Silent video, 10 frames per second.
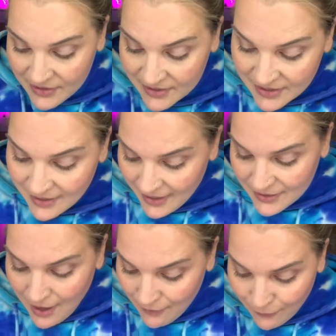There's just a like
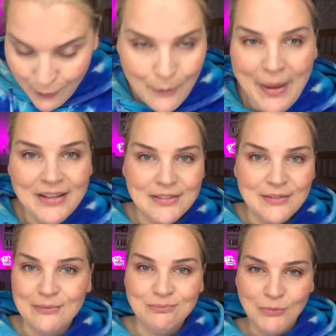soft
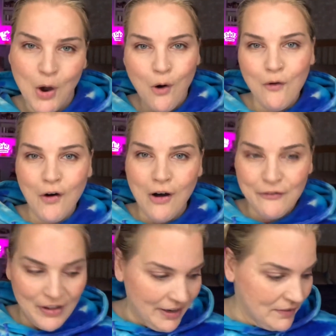romance overall
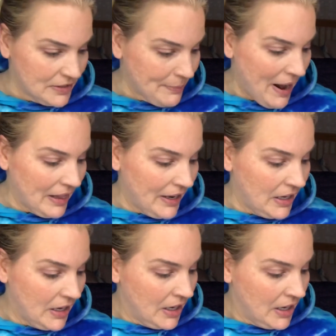feeling of this palette.